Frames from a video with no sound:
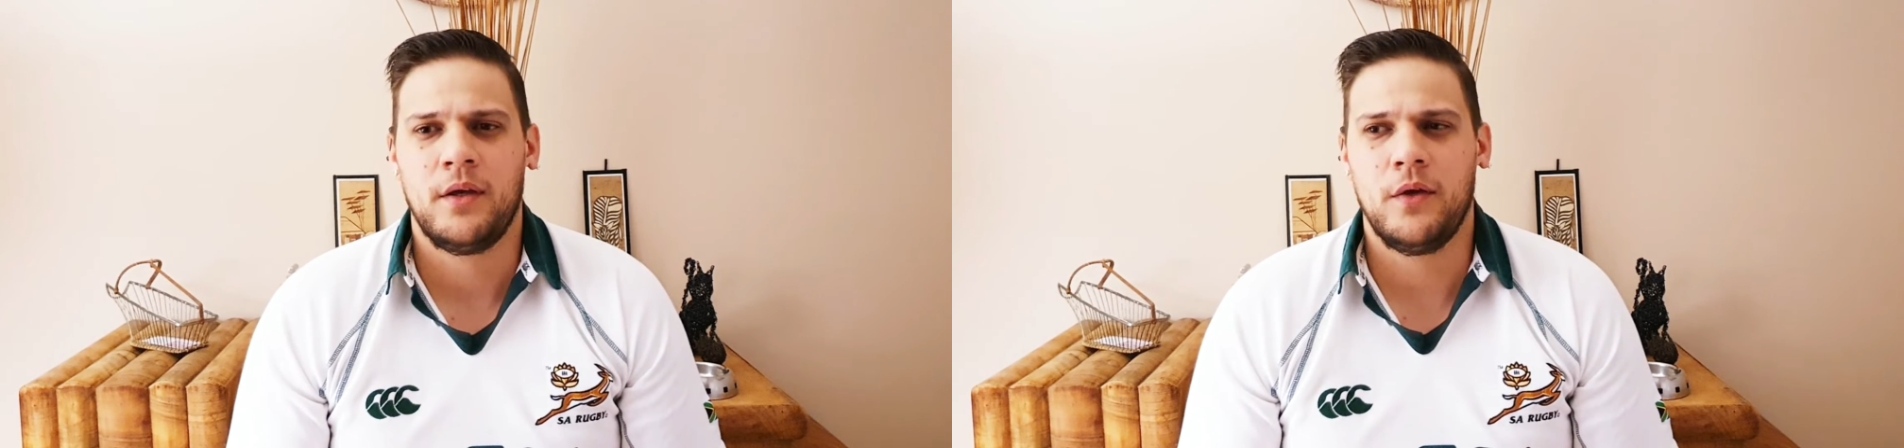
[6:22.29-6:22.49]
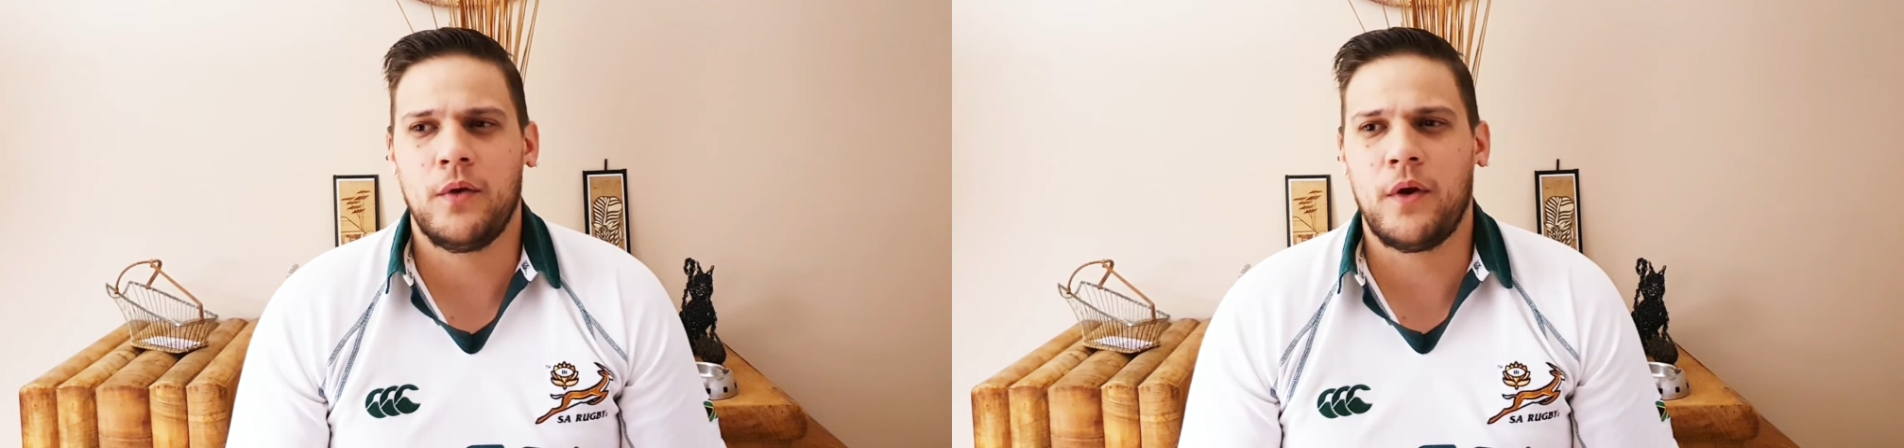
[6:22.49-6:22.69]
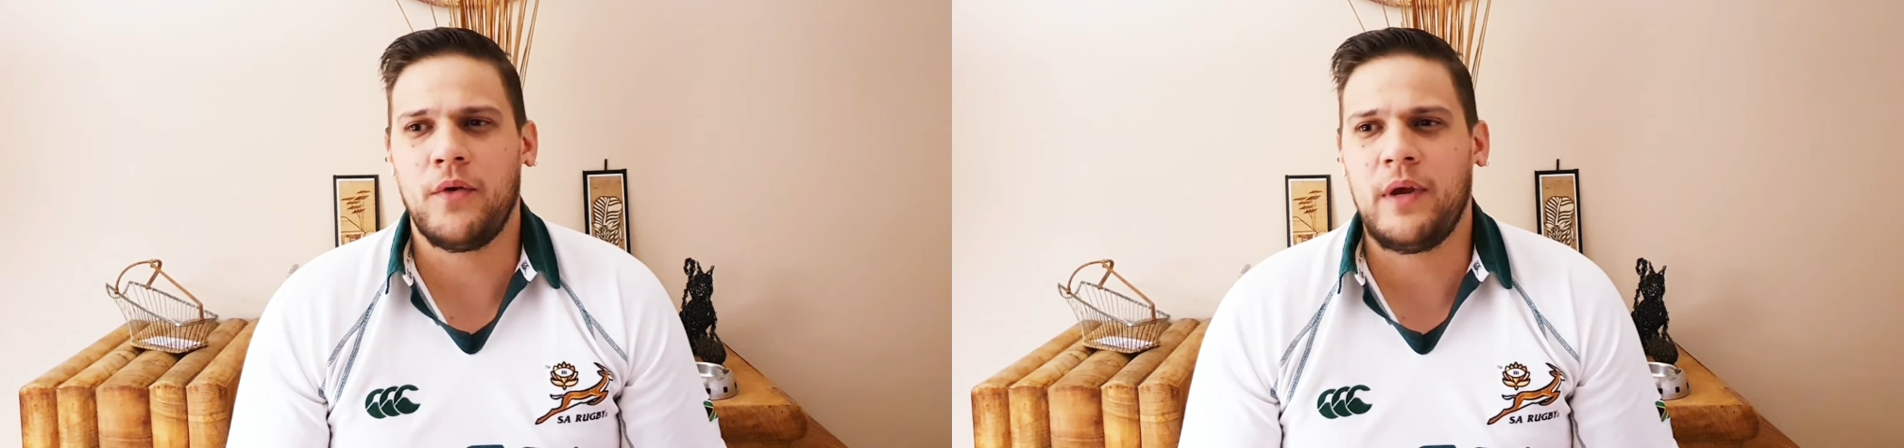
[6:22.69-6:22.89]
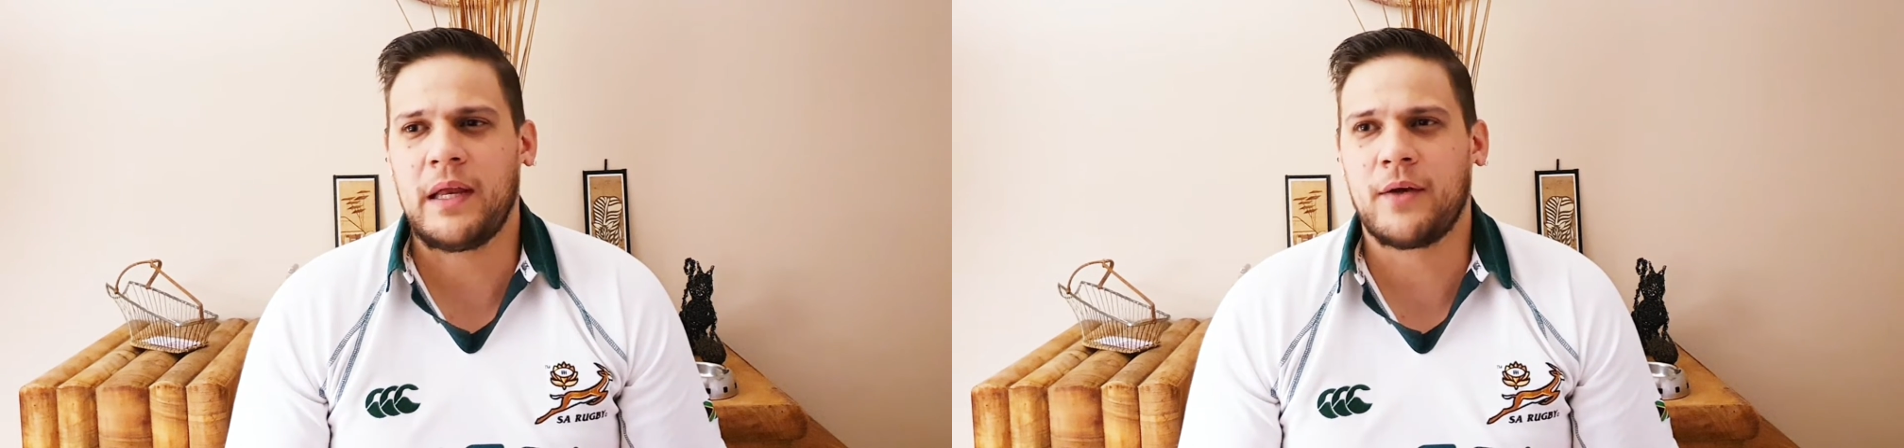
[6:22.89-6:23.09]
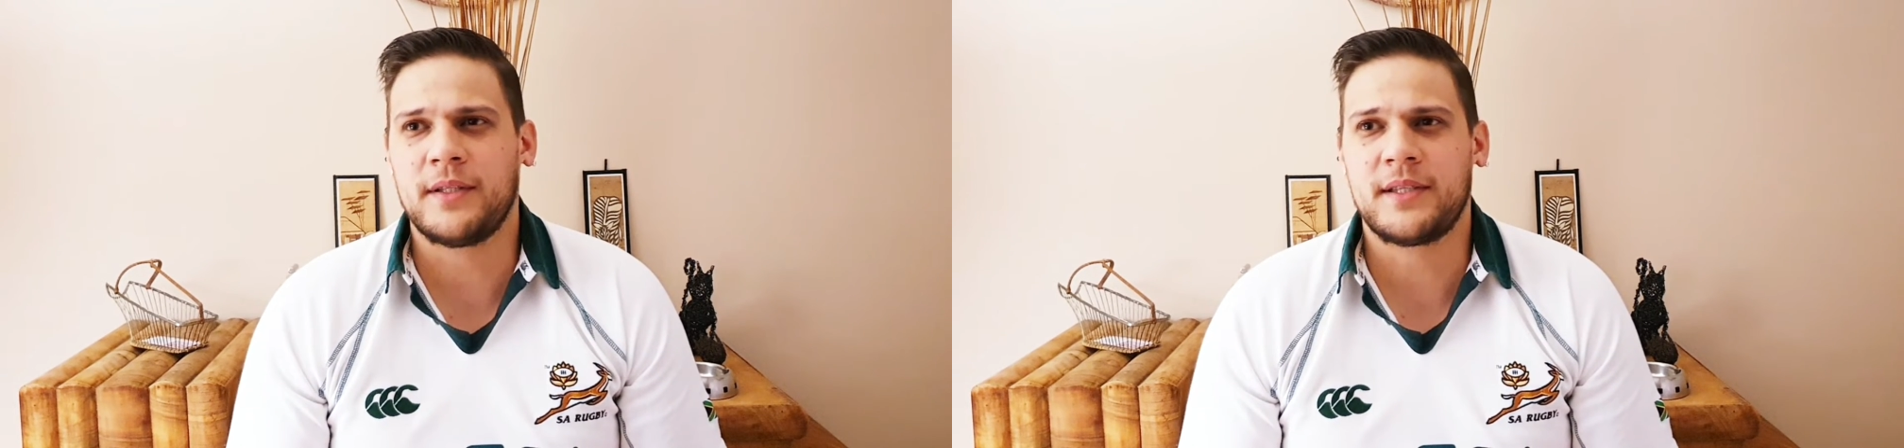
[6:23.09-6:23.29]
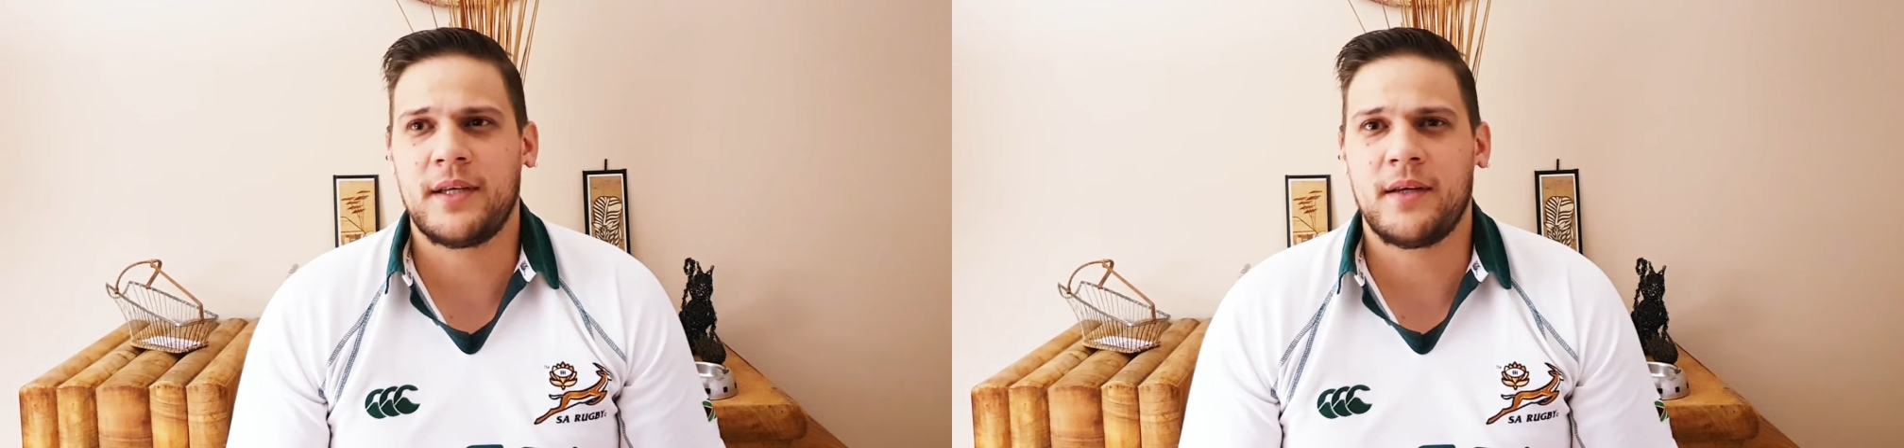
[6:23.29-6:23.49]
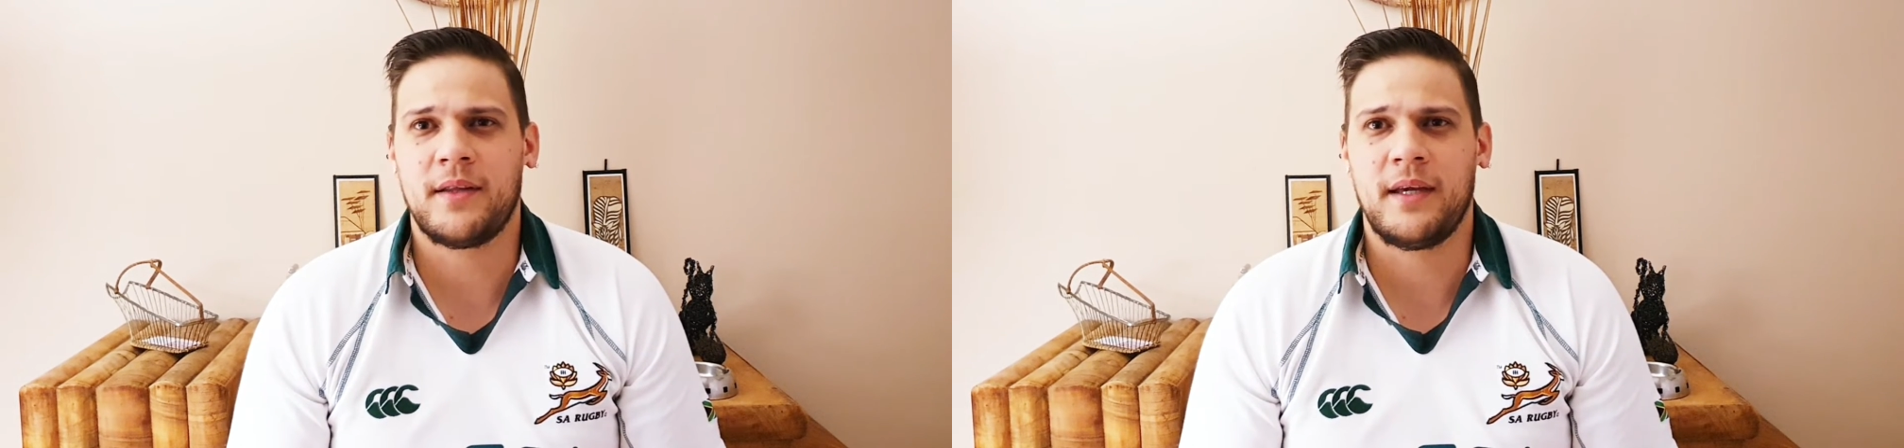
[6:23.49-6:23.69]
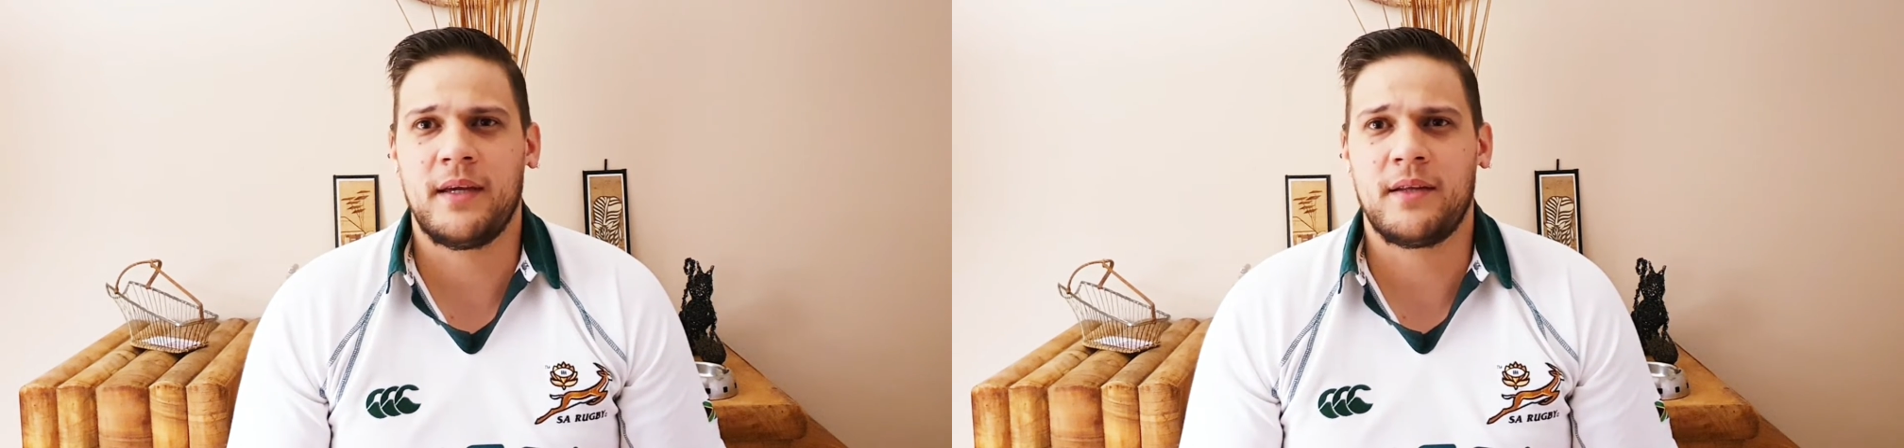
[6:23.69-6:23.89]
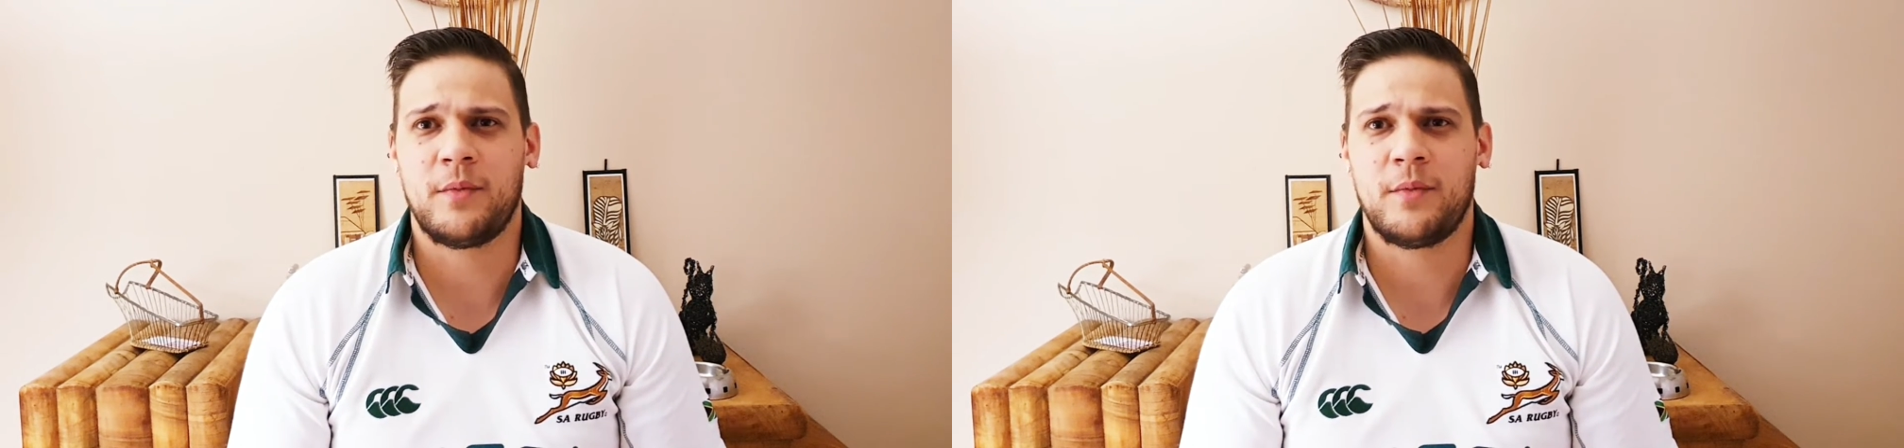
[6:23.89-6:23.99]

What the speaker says: You don't really consider there